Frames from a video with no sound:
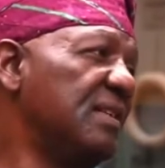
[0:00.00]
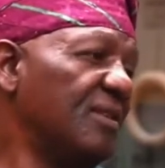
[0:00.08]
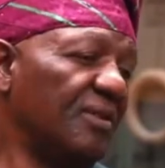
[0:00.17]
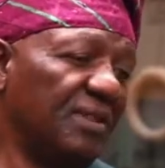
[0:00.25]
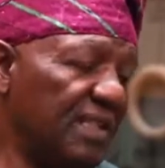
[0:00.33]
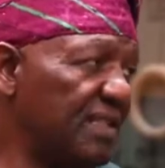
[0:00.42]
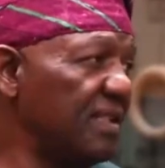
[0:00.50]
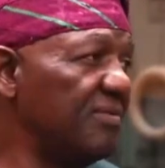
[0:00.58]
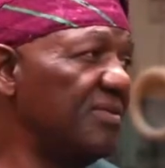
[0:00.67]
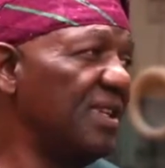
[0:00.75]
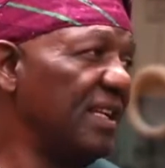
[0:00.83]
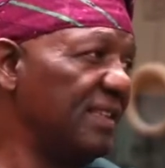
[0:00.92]
on a
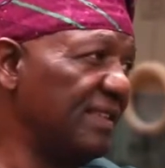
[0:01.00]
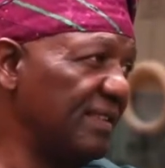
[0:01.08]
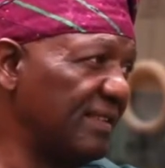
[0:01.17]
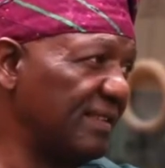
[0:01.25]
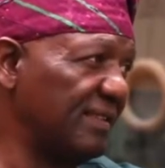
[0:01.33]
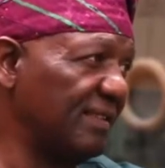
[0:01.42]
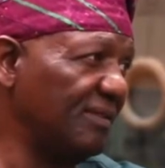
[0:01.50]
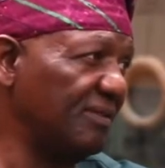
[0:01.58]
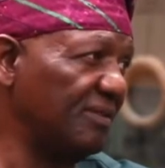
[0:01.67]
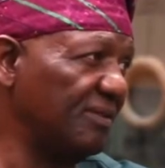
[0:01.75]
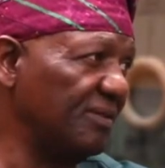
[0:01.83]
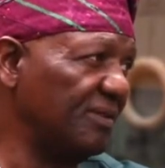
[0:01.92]
table like this, you
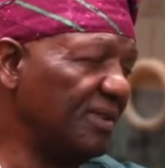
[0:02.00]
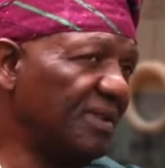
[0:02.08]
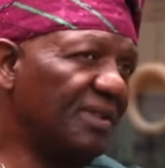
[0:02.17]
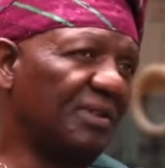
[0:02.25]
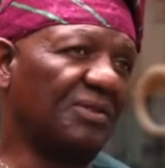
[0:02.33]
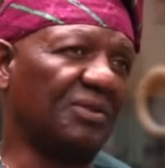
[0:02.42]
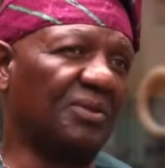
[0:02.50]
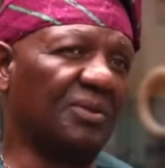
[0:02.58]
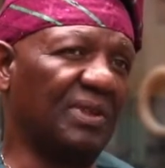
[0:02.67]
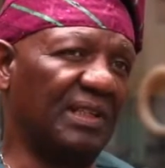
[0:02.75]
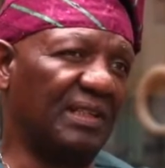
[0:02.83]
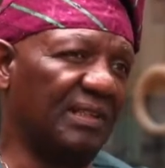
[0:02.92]
know.
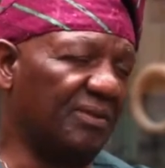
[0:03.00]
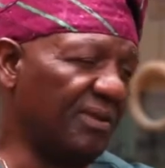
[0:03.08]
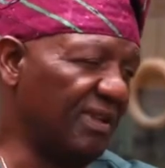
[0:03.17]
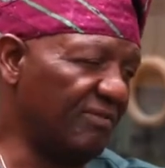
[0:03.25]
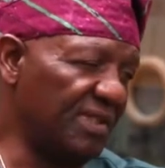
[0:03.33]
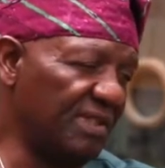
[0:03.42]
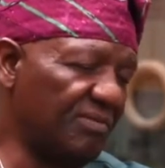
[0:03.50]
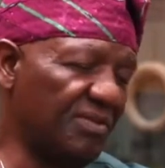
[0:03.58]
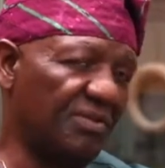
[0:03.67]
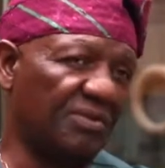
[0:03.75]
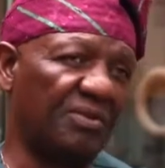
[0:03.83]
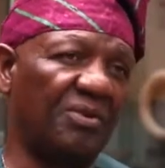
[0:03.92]
So, and we have been able
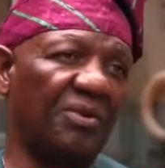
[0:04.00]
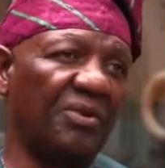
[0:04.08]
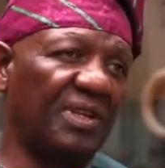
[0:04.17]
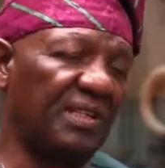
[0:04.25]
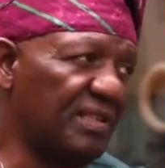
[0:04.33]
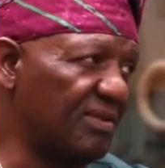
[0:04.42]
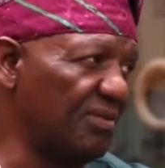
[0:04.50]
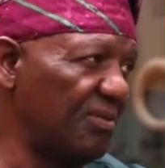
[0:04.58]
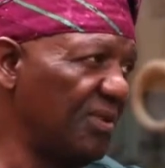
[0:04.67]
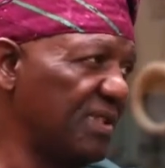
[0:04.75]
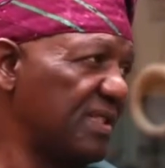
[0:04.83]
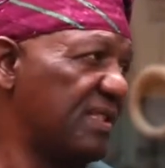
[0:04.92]
to grow it to
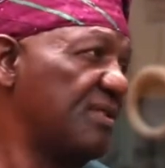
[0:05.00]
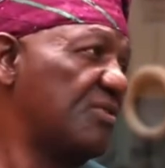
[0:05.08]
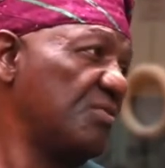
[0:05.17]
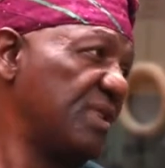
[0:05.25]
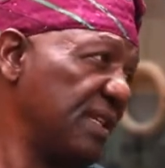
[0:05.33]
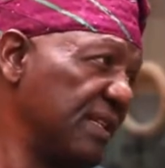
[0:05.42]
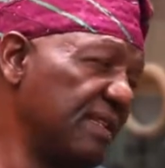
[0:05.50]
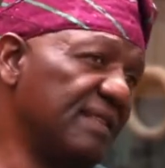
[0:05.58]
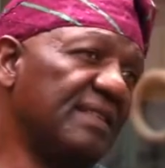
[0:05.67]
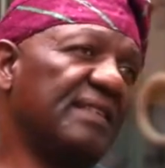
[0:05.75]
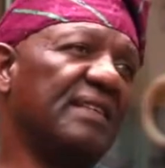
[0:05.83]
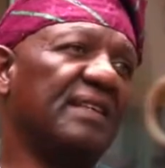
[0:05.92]
what it is today.
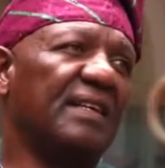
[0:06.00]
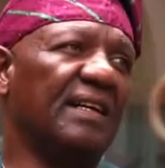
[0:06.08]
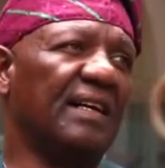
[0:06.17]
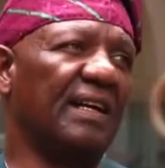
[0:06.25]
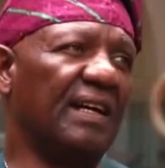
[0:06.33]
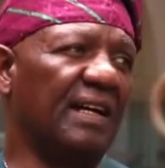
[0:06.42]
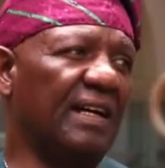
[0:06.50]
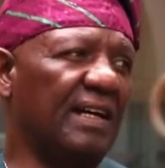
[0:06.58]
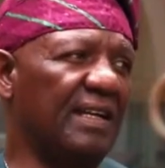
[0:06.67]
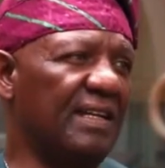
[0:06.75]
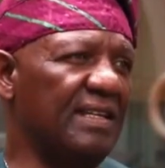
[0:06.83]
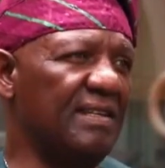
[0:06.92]

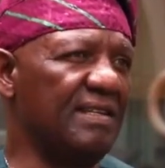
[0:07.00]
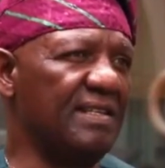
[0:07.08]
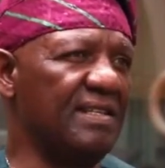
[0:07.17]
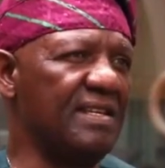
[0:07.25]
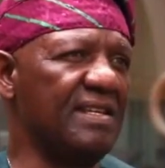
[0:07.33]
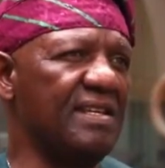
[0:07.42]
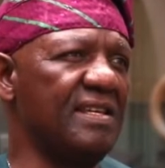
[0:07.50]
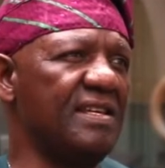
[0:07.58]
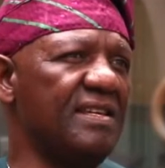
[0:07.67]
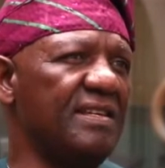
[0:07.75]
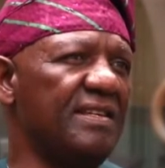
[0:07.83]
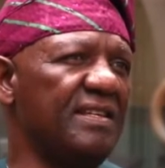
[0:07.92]
The
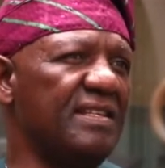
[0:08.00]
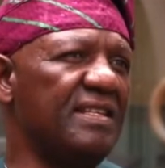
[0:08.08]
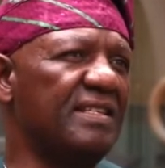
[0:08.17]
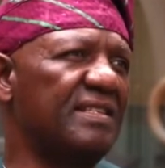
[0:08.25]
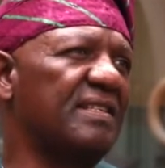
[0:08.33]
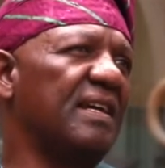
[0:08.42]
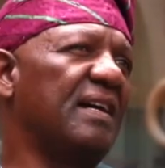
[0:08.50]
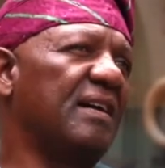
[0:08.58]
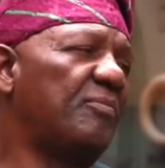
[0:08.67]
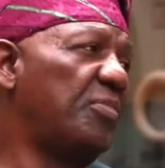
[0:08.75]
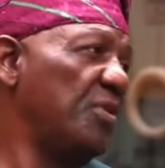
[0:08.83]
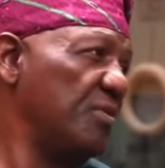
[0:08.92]
initial
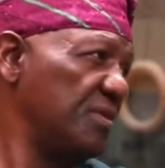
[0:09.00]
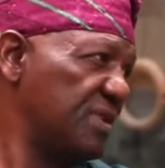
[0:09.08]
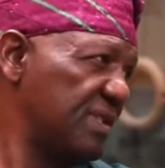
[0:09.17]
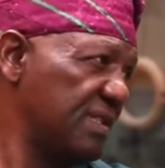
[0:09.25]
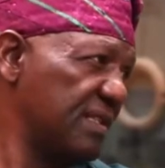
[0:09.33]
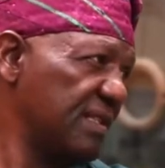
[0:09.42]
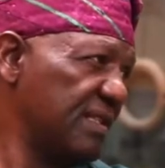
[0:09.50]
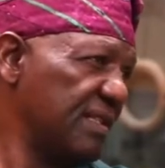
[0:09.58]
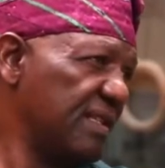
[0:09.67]
approach